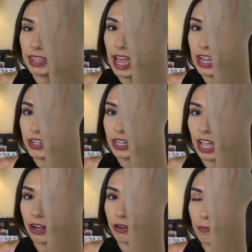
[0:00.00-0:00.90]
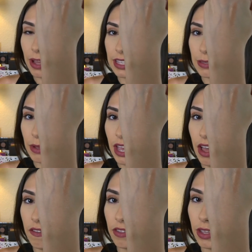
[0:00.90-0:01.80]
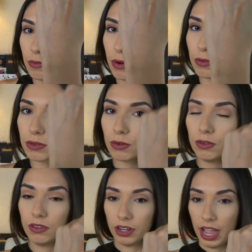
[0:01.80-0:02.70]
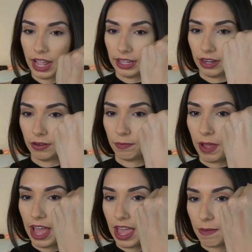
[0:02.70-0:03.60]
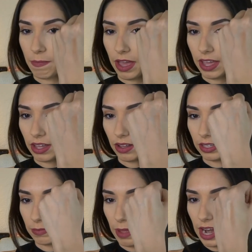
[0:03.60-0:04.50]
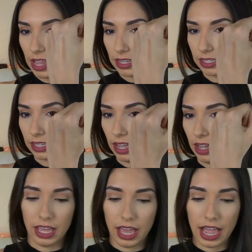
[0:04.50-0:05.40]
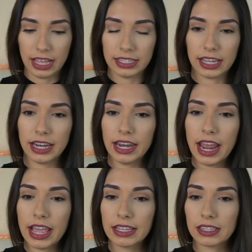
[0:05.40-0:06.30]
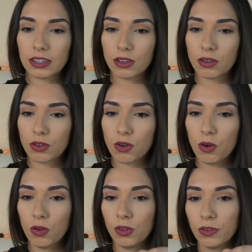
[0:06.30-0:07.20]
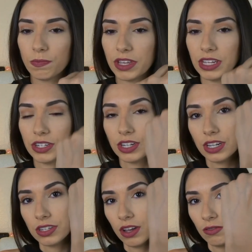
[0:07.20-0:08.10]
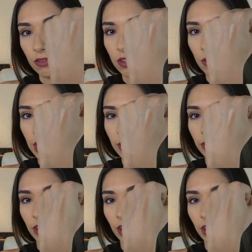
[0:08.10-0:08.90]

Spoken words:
That actually kind of reminds me of the Rose Gold highlighter by Becca Cosmetics. It has like a nice gold peachy tone to it.